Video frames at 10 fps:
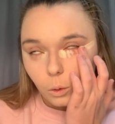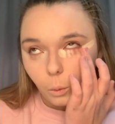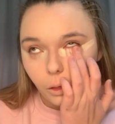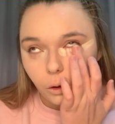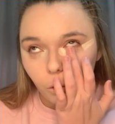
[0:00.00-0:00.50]

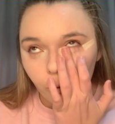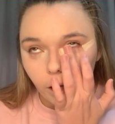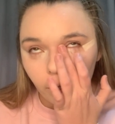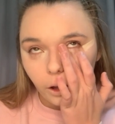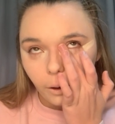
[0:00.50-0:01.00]
with your
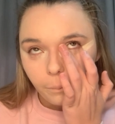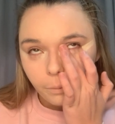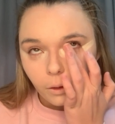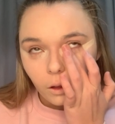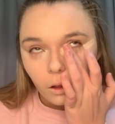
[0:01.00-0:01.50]
finger
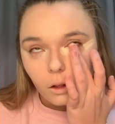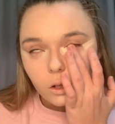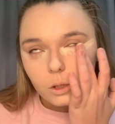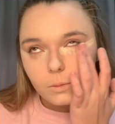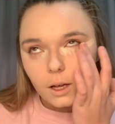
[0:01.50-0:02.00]

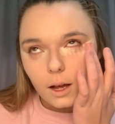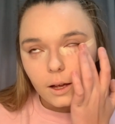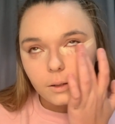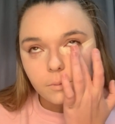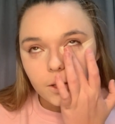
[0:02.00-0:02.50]

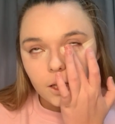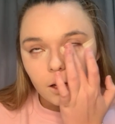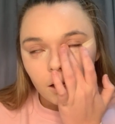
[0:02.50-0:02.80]
sometimes.